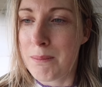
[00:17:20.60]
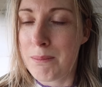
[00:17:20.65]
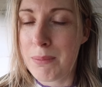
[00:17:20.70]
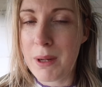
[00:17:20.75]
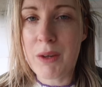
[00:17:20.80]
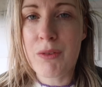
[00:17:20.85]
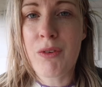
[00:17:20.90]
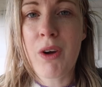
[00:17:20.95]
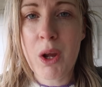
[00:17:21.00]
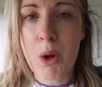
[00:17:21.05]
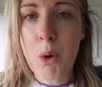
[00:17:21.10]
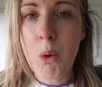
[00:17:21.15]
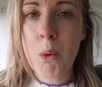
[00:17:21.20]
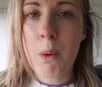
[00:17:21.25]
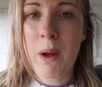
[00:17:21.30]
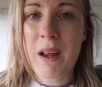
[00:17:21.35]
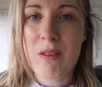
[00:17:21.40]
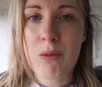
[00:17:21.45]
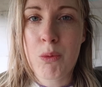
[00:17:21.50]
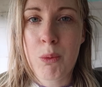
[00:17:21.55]
But if I
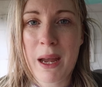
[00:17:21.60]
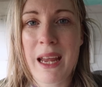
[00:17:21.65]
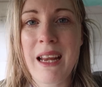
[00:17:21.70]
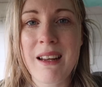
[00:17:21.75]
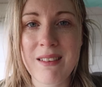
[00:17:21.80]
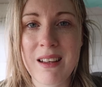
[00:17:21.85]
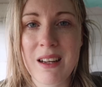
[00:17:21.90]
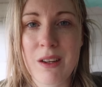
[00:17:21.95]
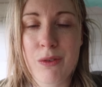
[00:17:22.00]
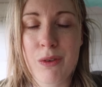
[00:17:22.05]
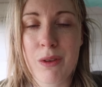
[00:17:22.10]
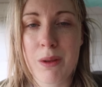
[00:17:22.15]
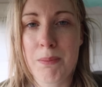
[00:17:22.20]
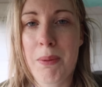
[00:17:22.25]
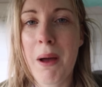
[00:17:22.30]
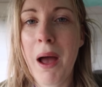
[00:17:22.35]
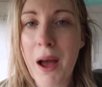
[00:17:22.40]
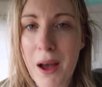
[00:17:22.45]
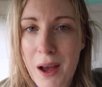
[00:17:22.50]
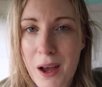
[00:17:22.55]
always waited for the
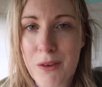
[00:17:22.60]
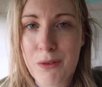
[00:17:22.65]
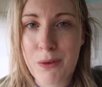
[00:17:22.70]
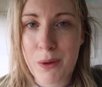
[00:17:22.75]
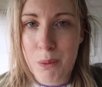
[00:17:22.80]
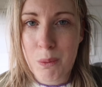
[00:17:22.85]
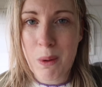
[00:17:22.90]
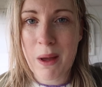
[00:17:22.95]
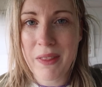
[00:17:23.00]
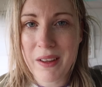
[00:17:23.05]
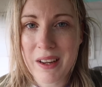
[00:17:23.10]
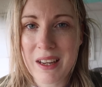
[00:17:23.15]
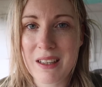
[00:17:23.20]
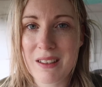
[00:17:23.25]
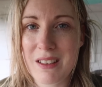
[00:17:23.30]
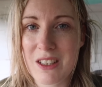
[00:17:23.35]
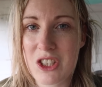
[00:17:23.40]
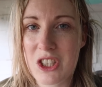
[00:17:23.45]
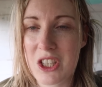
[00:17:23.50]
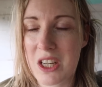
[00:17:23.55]
perfect weather
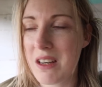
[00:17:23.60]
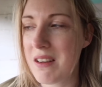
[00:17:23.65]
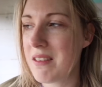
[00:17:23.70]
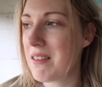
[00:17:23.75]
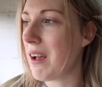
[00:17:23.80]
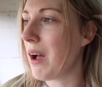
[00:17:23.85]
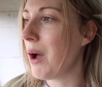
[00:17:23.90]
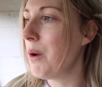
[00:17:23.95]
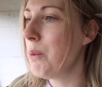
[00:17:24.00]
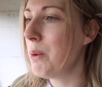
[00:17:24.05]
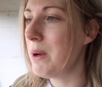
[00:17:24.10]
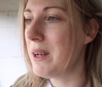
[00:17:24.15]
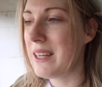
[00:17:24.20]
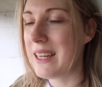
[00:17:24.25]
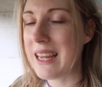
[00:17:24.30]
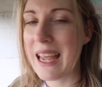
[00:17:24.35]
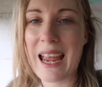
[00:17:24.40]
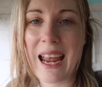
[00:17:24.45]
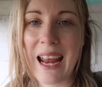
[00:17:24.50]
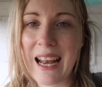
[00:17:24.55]
conditions, I
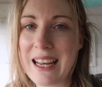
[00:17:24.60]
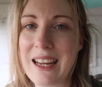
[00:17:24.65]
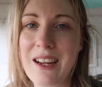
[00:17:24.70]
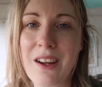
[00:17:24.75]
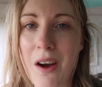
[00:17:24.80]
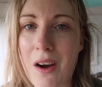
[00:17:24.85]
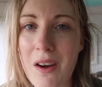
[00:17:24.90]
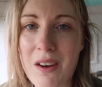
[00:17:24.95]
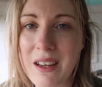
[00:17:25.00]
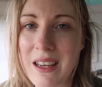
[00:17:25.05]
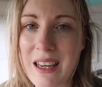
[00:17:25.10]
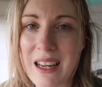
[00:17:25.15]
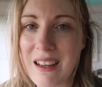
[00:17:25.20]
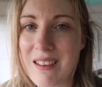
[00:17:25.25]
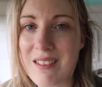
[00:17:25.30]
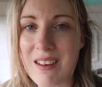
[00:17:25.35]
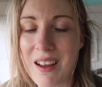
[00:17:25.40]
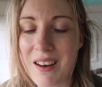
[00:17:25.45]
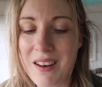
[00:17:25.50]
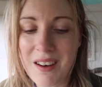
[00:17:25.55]
wouldn't get any
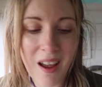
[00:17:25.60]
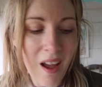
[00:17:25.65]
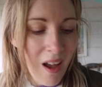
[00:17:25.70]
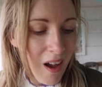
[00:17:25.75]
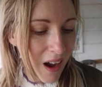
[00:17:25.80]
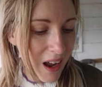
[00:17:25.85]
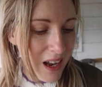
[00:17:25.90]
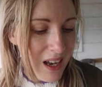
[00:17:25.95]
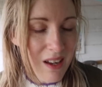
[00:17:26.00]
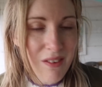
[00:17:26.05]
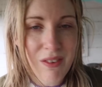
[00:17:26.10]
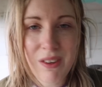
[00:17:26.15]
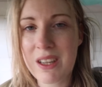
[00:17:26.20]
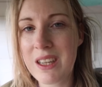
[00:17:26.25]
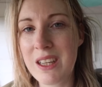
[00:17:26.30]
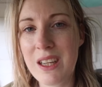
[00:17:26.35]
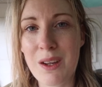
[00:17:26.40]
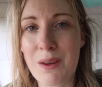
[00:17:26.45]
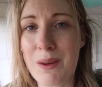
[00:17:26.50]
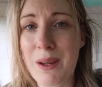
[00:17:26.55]
gardening done. I live in
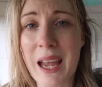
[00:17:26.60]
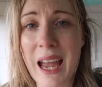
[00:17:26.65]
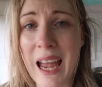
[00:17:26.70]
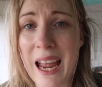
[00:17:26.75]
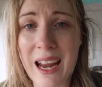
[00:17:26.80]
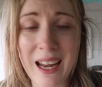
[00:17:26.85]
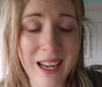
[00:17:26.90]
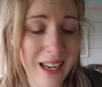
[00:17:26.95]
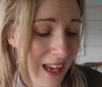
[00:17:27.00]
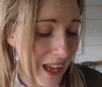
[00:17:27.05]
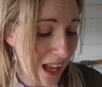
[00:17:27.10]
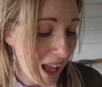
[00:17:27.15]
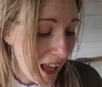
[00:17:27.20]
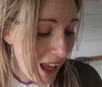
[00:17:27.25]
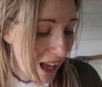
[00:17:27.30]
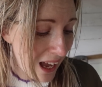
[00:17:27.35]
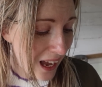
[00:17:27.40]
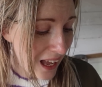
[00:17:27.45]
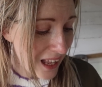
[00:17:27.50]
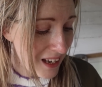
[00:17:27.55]
the UK
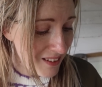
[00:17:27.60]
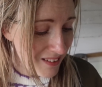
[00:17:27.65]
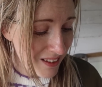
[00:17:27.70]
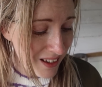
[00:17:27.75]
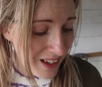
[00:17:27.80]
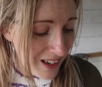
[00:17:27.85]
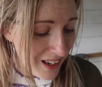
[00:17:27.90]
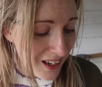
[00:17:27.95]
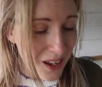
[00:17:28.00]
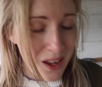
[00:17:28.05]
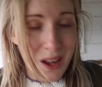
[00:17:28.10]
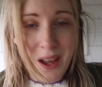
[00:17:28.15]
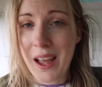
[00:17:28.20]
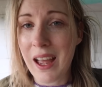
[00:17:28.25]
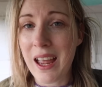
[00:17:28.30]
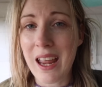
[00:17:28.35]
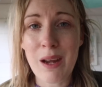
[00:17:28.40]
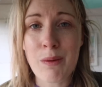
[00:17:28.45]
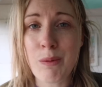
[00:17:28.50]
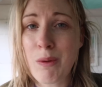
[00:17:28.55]
and
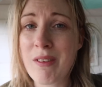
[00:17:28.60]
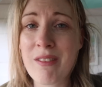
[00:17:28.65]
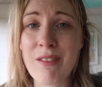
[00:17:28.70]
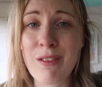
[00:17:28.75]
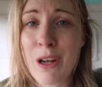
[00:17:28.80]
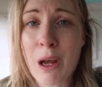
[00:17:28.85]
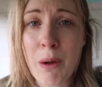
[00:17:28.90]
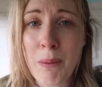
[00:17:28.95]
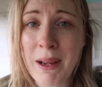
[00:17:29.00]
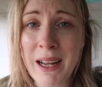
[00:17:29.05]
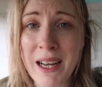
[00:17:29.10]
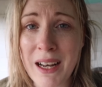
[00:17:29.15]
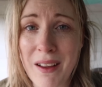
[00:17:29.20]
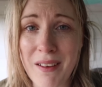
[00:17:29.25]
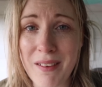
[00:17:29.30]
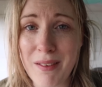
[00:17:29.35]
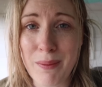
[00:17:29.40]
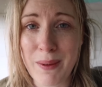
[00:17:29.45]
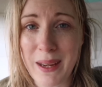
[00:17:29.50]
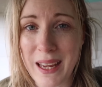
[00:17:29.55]
it was snowing
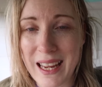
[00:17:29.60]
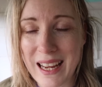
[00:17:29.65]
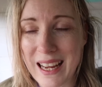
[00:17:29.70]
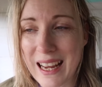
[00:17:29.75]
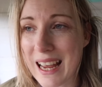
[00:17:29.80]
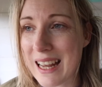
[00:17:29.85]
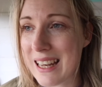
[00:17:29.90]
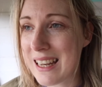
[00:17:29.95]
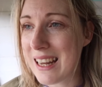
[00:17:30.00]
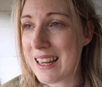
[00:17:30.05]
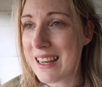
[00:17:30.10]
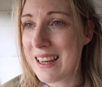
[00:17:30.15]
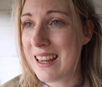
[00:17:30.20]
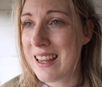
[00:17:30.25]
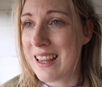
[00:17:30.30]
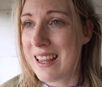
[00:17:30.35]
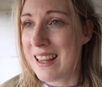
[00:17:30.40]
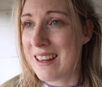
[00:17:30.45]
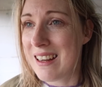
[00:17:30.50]
last week and then